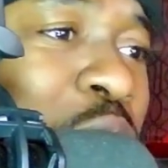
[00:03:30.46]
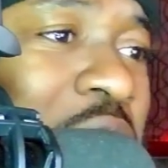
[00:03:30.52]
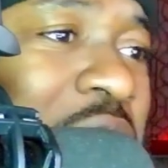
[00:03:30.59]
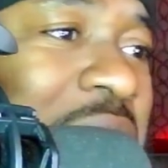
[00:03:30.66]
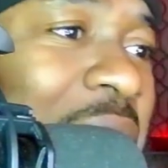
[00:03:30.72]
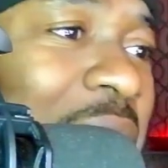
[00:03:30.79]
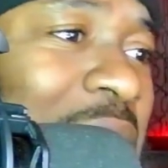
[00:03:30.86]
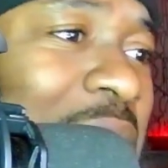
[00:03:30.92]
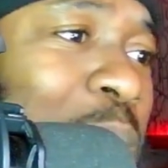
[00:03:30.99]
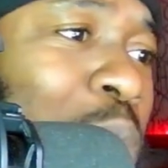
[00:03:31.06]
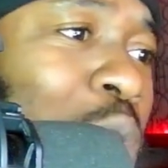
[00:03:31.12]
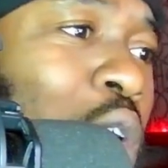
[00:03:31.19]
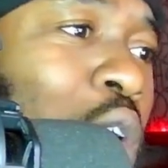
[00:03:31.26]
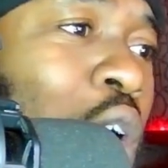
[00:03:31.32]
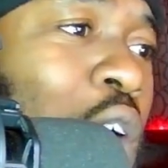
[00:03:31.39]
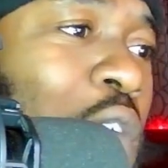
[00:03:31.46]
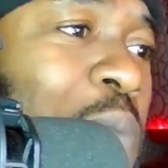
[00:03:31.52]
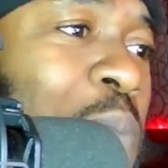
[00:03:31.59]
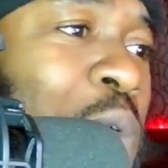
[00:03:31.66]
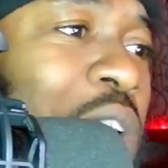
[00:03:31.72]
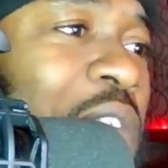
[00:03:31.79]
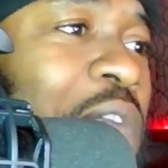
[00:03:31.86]
the dog them. Oh, we
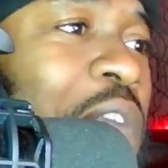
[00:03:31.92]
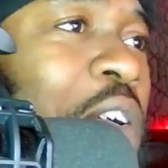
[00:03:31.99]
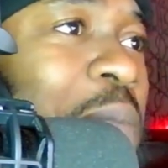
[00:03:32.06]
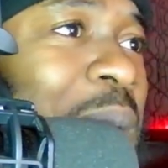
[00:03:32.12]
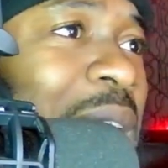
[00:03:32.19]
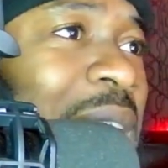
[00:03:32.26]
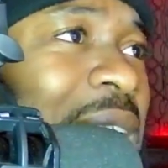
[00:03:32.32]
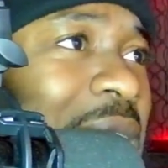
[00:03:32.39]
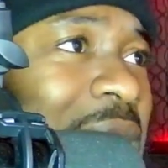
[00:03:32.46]
put the phone back in the